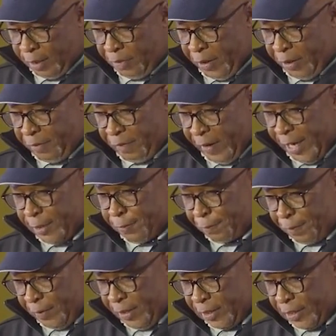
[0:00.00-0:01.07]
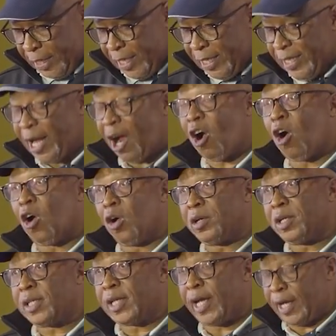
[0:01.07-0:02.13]
the revised fees in the
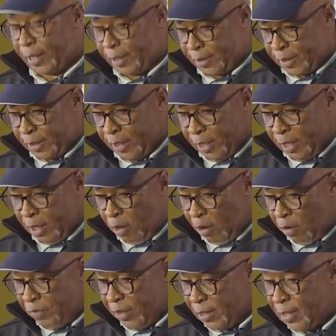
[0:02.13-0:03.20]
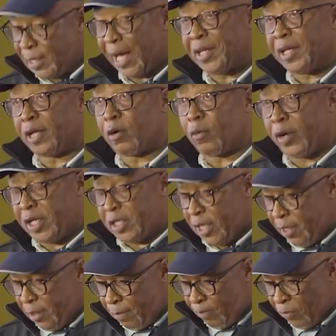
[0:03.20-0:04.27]
context of the SADC
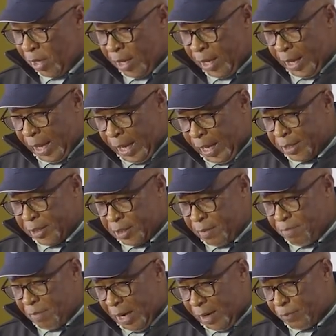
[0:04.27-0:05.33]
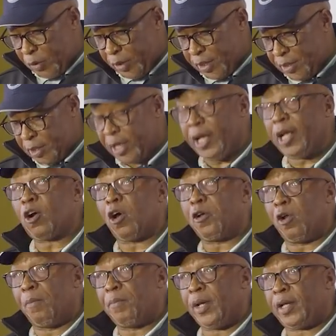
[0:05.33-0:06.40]
region and Zimbabwe's
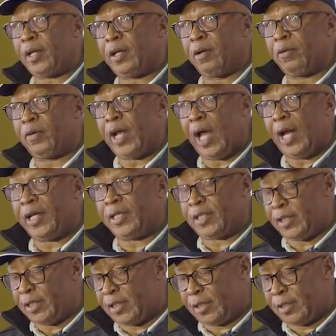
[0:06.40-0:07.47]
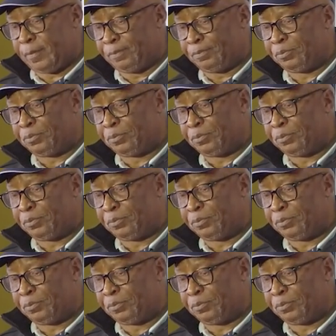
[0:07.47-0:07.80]
economic realities.